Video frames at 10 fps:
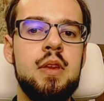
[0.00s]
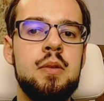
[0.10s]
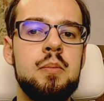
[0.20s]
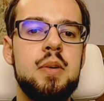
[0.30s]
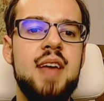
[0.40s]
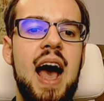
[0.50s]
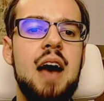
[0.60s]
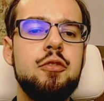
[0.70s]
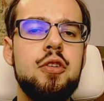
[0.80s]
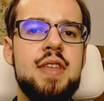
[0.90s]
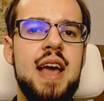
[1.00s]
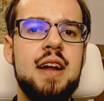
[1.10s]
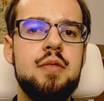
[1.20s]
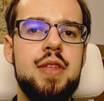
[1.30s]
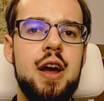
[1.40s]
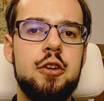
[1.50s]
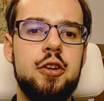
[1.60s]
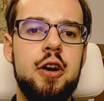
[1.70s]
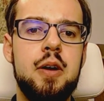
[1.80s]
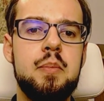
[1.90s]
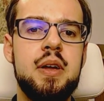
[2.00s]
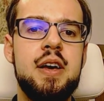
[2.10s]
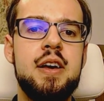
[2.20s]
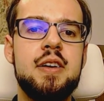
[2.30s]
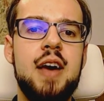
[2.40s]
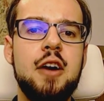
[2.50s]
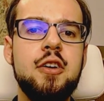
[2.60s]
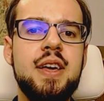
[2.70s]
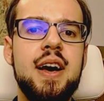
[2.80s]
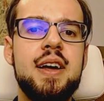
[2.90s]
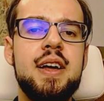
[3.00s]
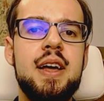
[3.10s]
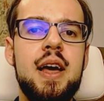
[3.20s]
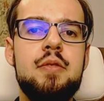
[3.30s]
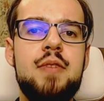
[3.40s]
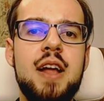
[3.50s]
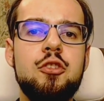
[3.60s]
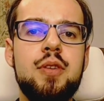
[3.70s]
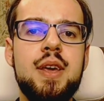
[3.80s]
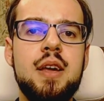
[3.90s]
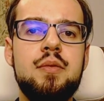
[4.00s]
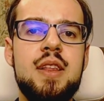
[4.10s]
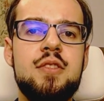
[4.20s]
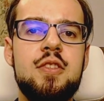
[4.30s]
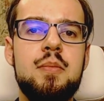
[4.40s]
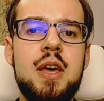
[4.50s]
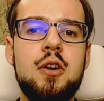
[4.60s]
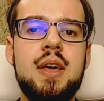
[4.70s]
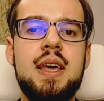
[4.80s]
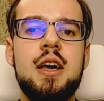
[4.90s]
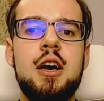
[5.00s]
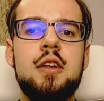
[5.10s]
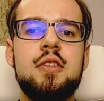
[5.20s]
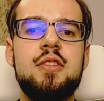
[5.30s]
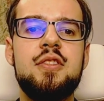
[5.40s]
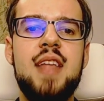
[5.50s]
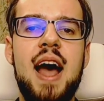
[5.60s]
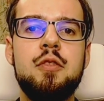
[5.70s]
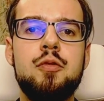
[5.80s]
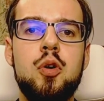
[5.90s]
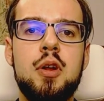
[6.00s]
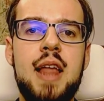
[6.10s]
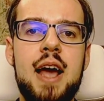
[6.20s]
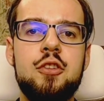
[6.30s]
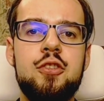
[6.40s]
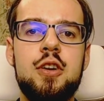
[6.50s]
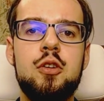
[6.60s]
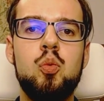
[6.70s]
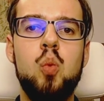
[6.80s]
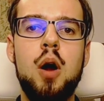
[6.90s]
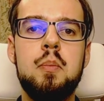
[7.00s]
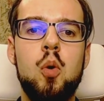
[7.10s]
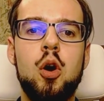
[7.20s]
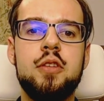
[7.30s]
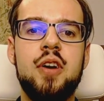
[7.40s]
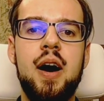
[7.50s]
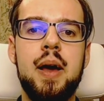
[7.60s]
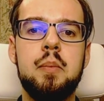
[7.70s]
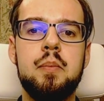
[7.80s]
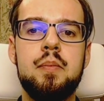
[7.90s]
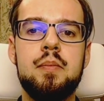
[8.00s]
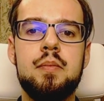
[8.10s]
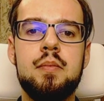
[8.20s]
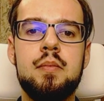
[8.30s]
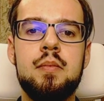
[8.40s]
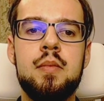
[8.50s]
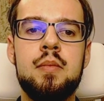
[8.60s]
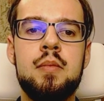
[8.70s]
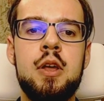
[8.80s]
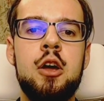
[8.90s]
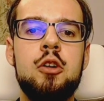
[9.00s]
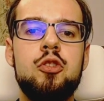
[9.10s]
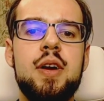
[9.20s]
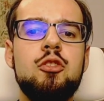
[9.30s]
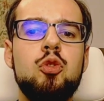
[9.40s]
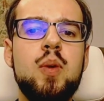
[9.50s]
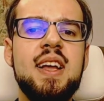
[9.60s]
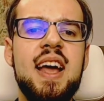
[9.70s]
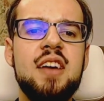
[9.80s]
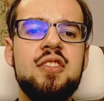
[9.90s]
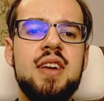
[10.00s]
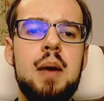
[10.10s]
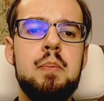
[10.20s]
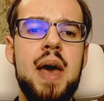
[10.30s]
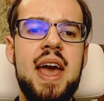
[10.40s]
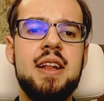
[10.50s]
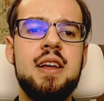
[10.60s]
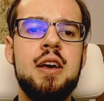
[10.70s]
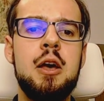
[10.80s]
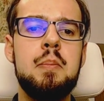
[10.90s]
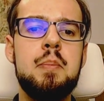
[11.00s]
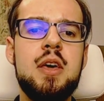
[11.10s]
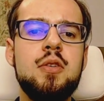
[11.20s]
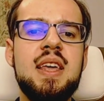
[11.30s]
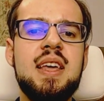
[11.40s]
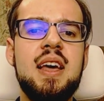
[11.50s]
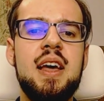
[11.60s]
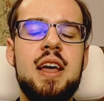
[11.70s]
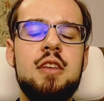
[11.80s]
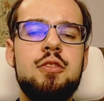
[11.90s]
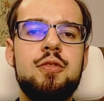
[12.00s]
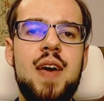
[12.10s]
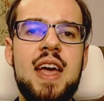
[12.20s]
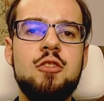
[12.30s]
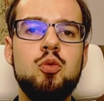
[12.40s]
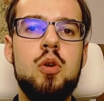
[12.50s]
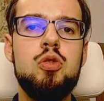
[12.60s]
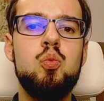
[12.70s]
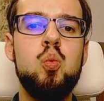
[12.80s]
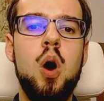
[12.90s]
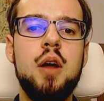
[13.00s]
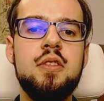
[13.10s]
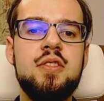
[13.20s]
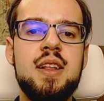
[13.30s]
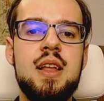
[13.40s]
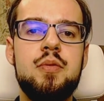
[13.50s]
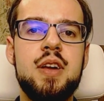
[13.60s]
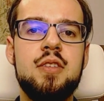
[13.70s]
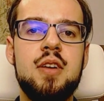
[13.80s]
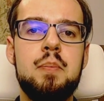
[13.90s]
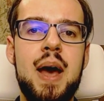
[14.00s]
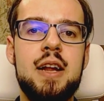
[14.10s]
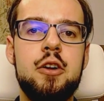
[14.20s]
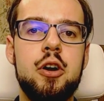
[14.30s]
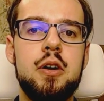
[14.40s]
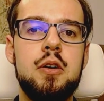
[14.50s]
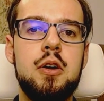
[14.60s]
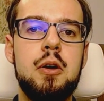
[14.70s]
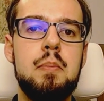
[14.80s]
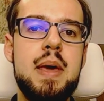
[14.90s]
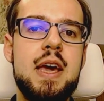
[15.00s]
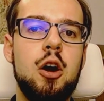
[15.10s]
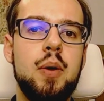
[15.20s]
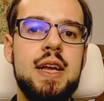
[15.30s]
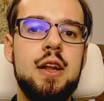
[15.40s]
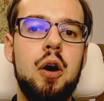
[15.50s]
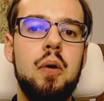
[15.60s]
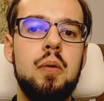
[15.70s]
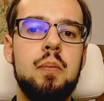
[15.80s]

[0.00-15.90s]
But after the end of their term, Kaguya eventually convinces Miyuki to stand for election one more time. During his re-election campaign, Miyuki is faced with one significant competitor, Miko Iino.